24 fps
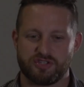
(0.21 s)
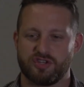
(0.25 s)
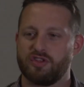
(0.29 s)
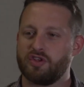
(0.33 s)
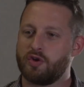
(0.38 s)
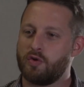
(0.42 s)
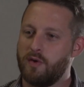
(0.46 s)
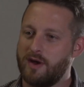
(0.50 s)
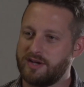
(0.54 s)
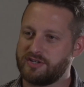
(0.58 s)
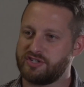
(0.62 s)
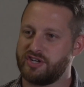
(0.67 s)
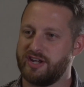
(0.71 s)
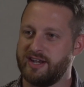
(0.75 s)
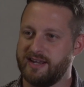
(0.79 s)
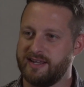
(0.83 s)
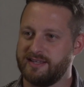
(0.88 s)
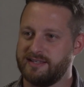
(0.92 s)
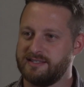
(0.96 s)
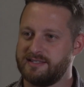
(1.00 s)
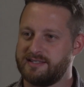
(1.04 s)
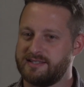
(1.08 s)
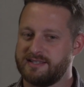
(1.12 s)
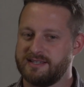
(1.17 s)
So the question
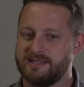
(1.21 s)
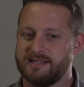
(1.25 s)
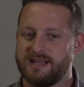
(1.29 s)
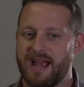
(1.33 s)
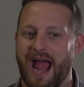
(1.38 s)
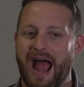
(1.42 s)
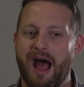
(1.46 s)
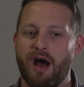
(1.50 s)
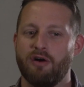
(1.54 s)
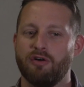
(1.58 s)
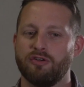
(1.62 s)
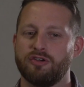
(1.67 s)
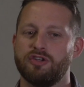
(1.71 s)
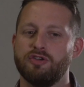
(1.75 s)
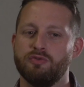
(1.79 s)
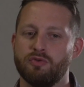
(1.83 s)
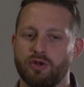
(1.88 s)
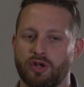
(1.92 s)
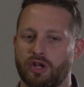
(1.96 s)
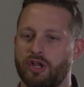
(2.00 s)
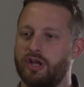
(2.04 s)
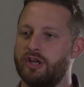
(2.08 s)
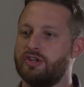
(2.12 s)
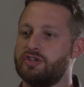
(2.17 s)
is, how do
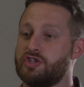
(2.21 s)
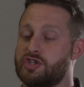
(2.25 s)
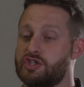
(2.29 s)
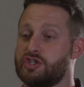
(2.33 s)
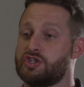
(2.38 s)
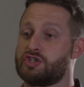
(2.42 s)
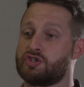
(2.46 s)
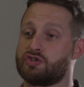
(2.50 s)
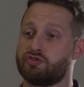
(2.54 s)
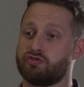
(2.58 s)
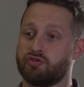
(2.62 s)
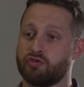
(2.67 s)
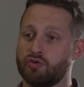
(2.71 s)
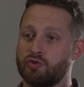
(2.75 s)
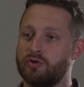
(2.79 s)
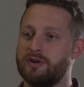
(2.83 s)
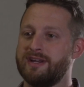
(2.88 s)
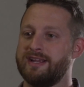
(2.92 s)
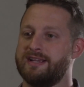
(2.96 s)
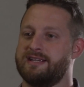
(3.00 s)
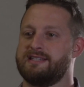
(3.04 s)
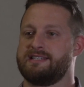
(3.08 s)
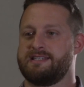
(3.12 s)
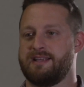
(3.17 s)
you learn to
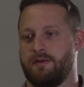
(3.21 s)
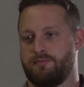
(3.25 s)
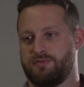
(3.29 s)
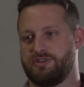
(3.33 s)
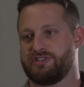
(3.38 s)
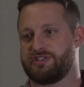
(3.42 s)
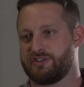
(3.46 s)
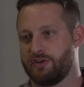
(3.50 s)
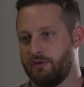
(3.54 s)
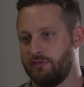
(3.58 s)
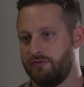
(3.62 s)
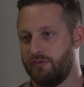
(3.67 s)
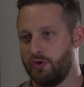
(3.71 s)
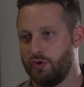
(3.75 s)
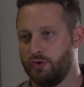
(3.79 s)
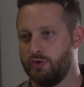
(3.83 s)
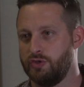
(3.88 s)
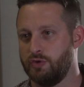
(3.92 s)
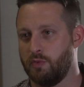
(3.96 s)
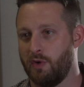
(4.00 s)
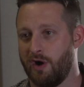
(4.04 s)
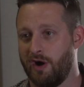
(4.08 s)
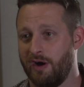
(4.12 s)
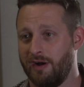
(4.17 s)
truly accept yourself for who
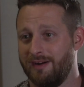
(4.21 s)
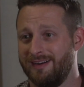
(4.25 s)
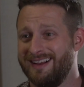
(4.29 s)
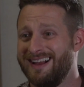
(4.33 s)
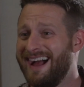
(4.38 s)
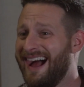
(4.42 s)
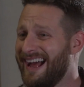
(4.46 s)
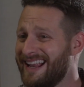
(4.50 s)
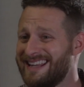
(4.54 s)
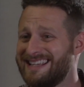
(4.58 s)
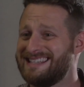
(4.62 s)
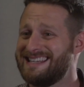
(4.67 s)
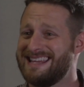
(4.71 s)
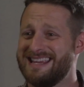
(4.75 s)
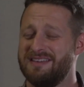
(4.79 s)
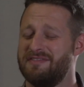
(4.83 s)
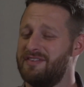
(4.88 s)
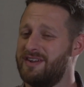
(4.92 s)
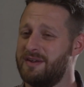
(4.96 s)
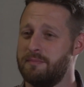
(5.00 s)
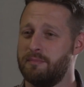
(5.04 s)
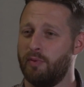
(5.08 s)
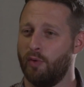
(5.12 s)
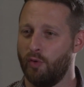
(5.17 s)
you are? And is it
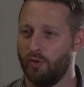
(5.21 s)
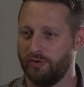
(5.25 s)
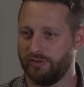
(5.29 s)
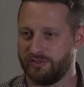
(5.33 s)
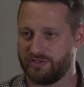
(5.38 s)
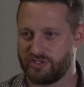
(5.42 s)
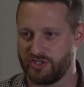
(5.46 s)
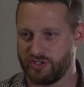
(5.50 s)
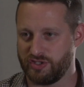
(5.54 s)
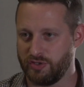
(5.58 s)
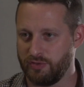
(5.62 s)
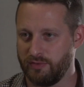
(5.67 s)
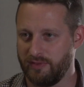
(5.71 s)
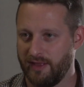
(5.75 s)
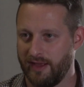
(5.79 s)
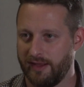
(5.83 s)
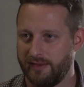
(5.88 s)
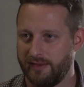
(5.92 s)
even important to do